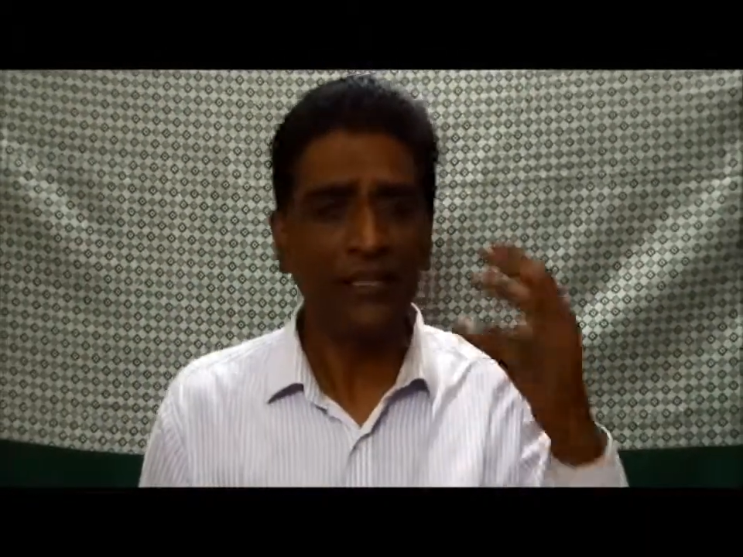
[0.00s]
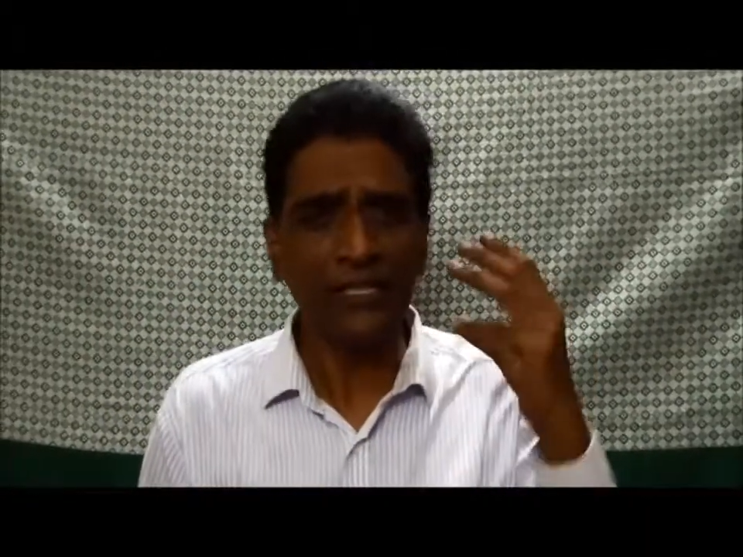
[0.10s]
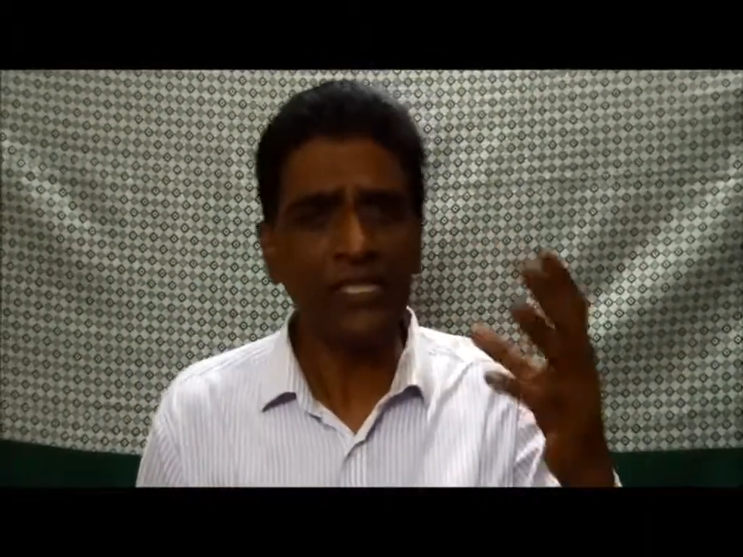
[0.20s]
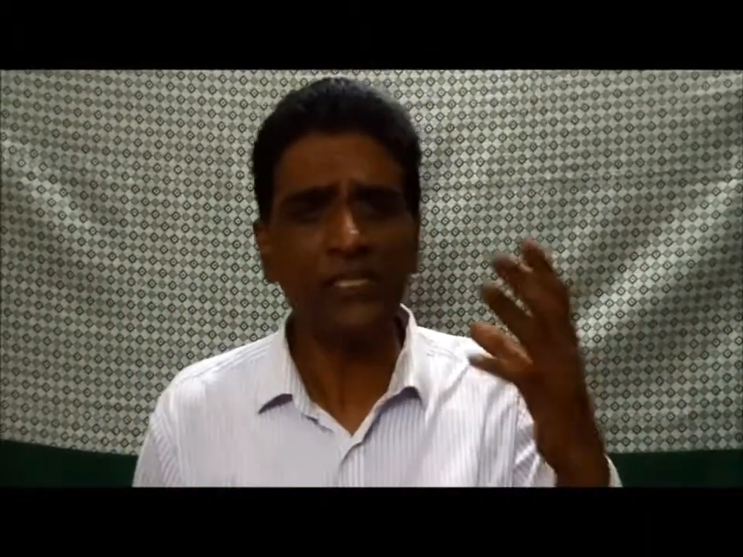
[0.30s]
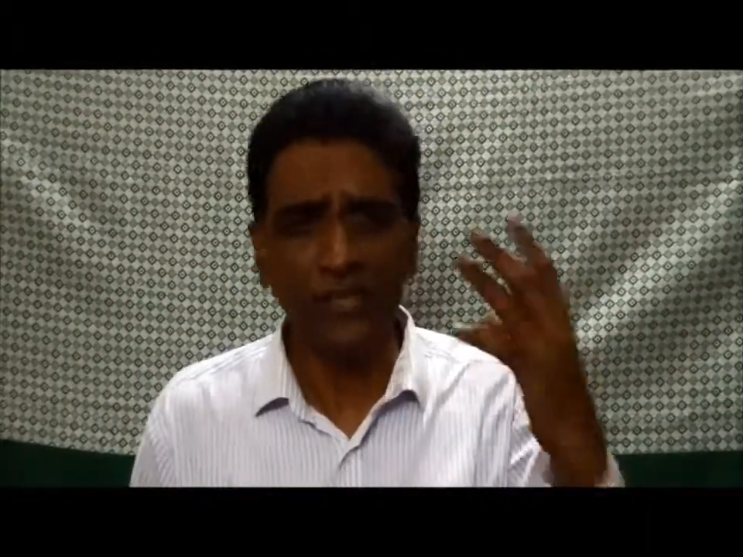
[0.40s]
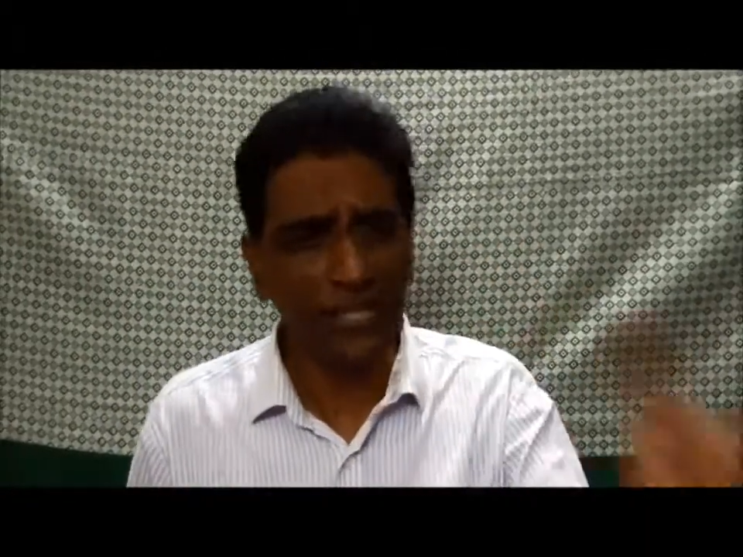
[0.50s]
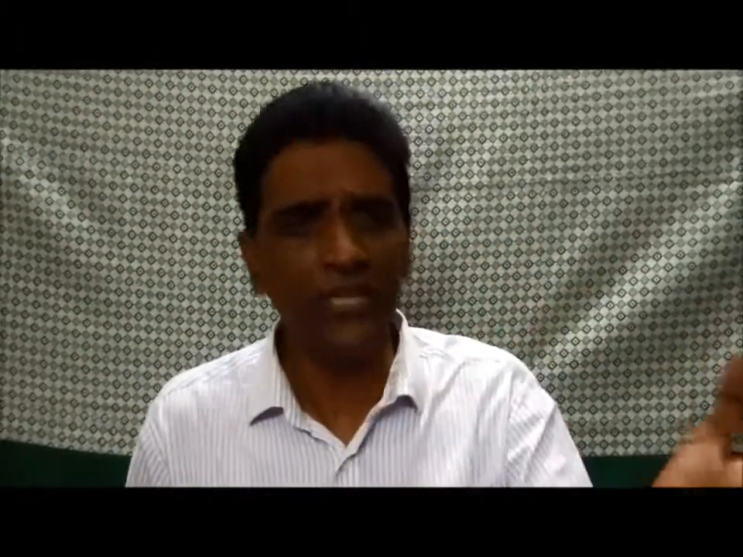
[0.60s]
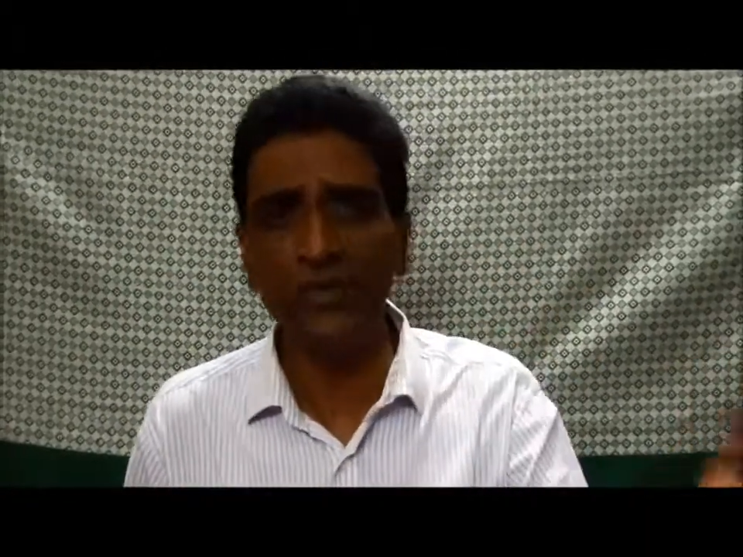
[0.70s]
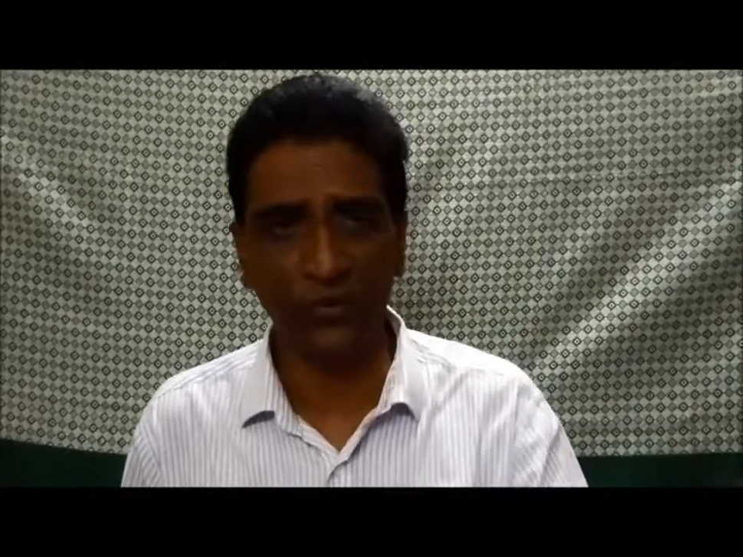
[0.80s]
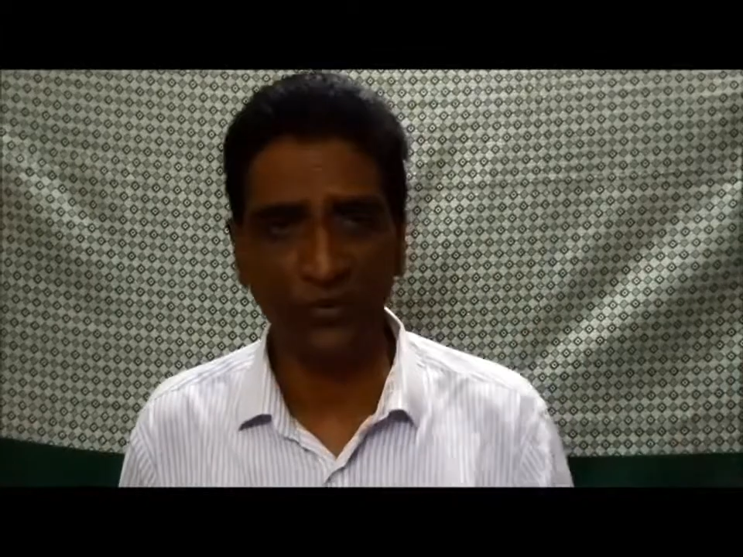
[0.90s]
This is
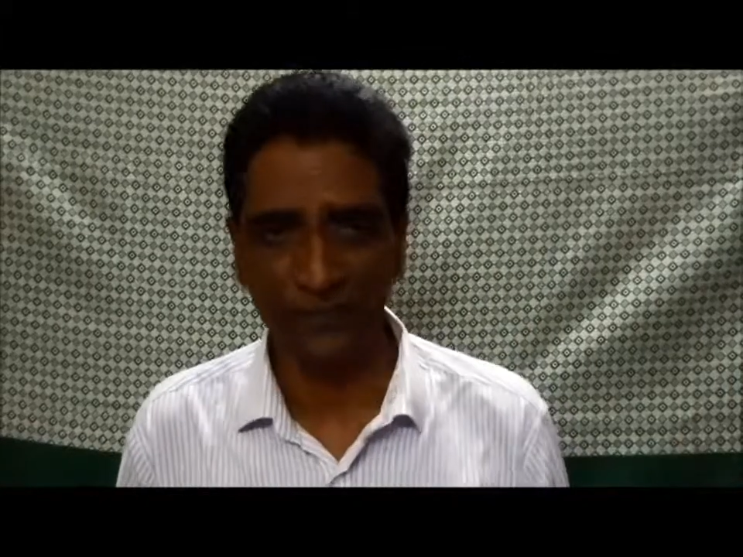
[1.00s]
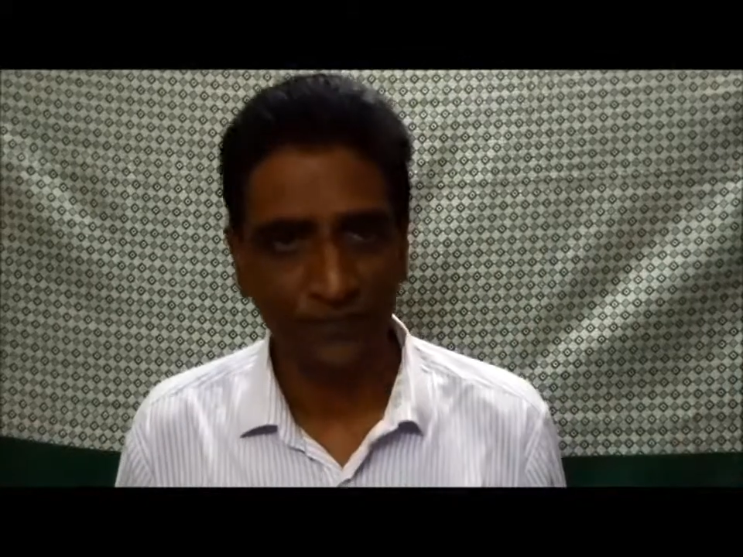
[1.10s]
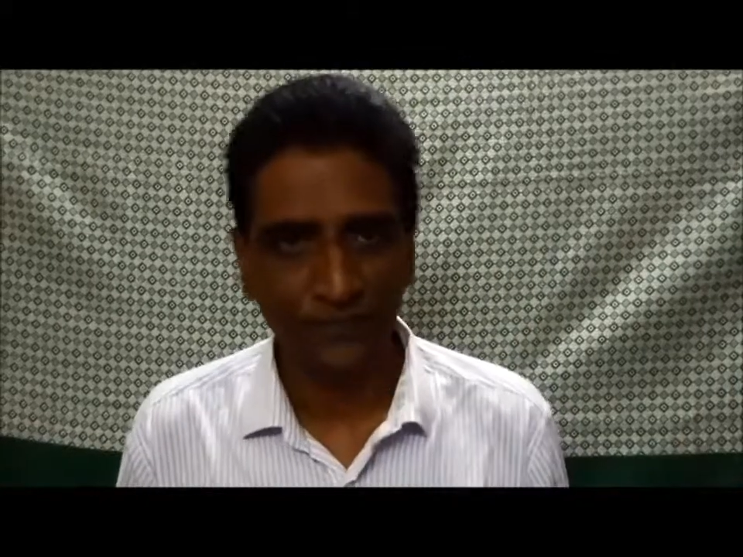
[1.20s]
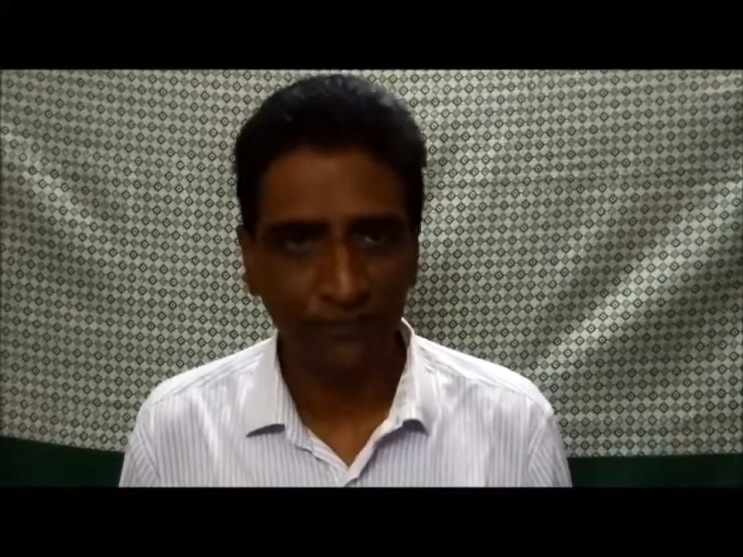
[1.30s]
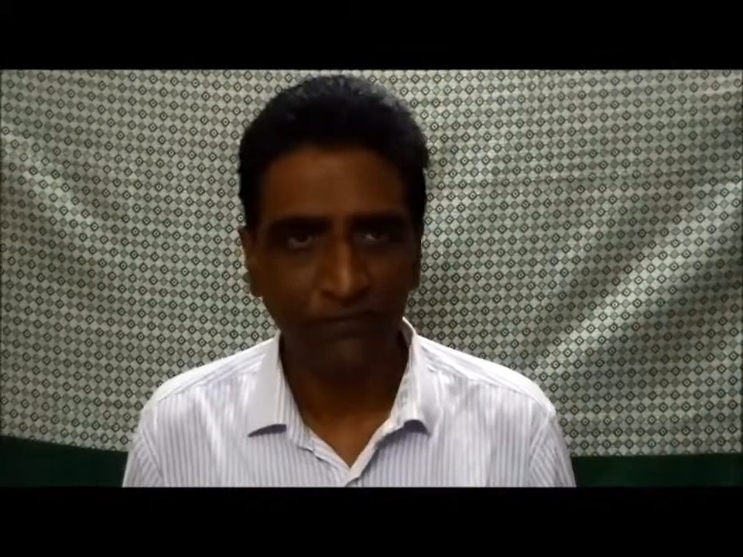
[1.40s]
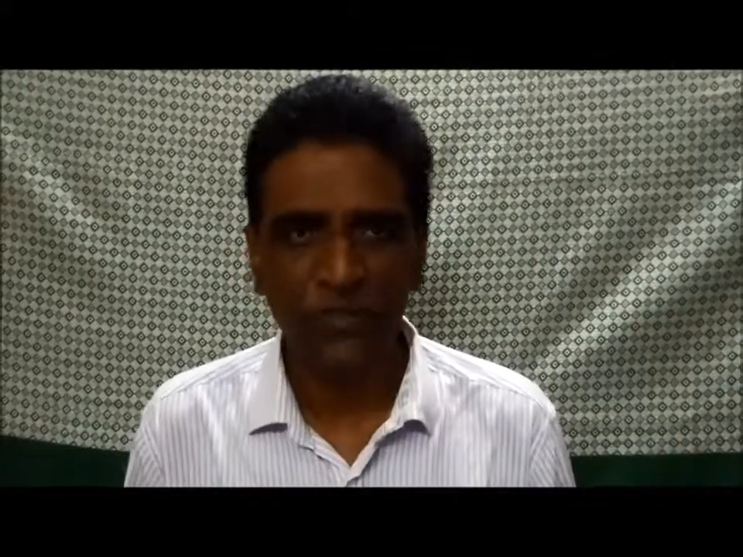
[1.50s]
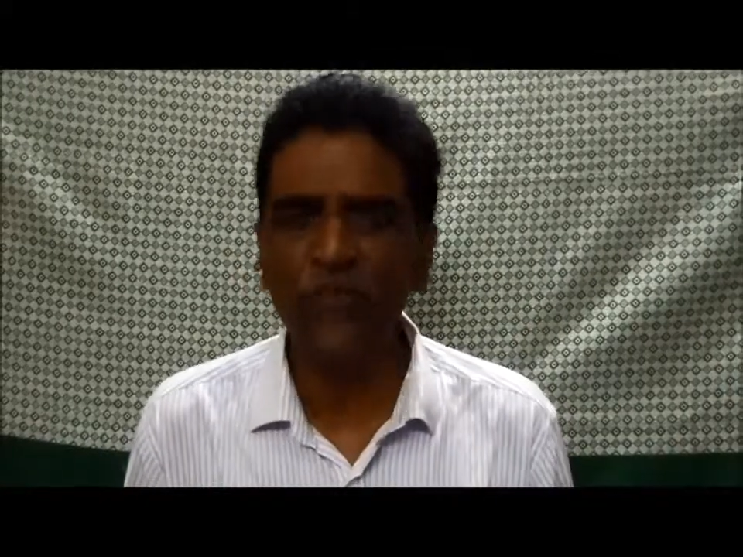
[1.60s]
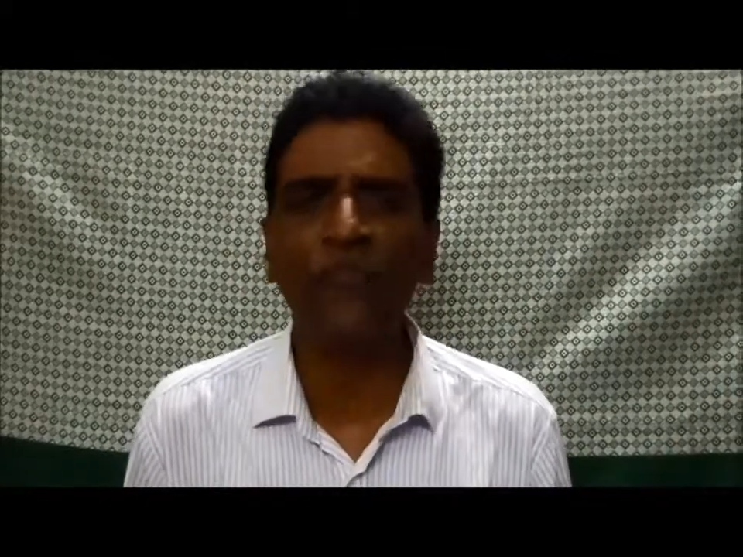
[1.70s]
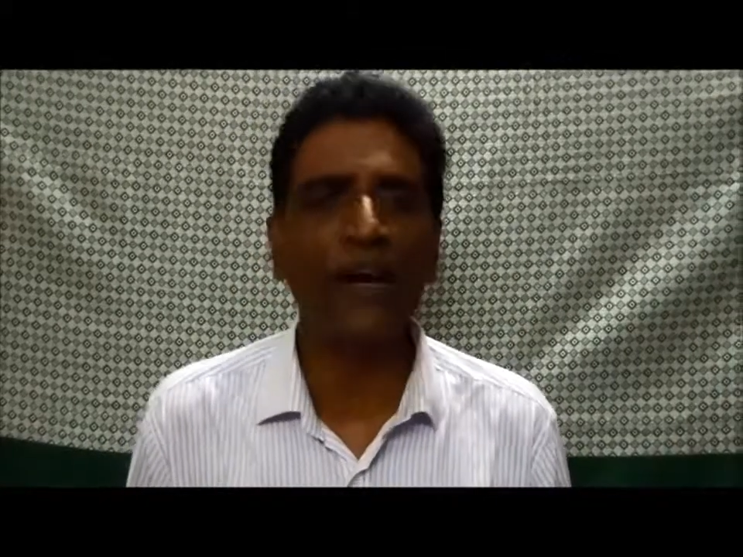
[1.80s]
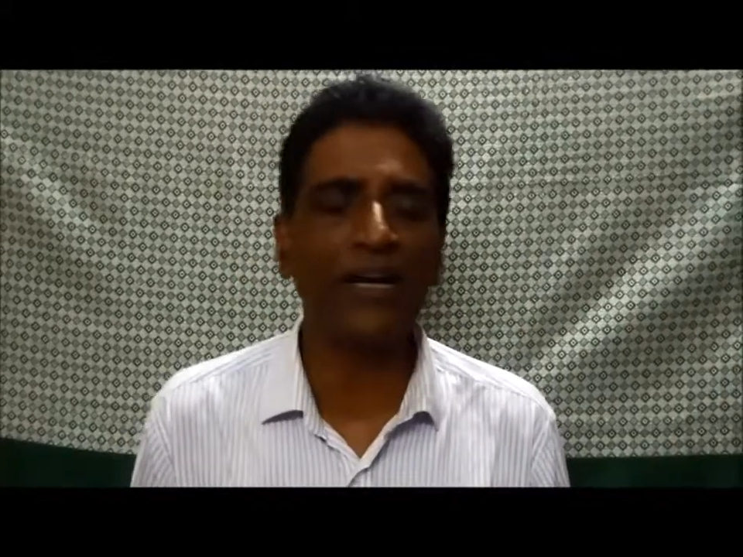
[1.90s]
really true.
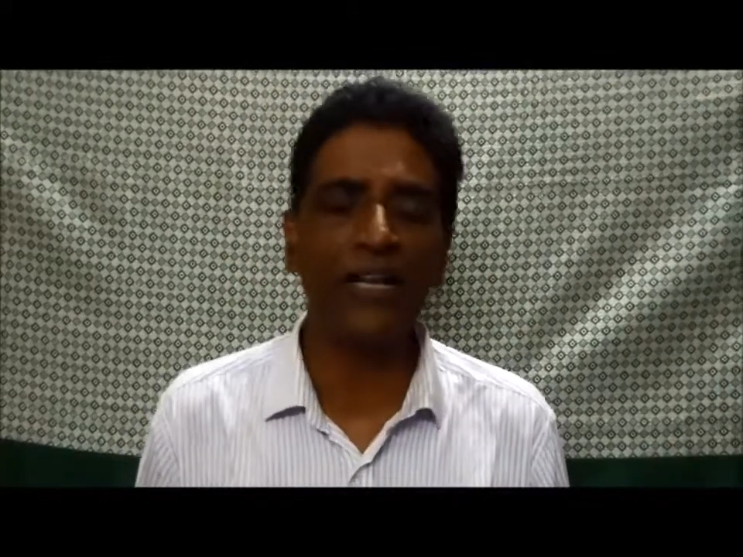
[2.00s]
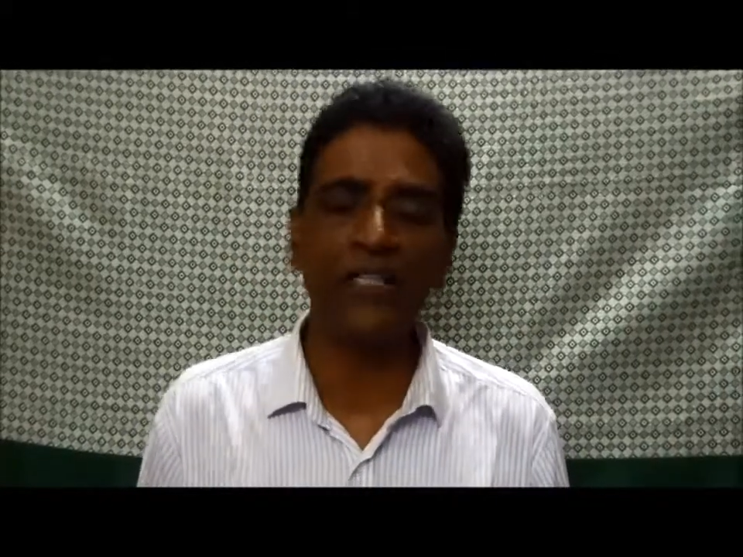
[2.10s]
You find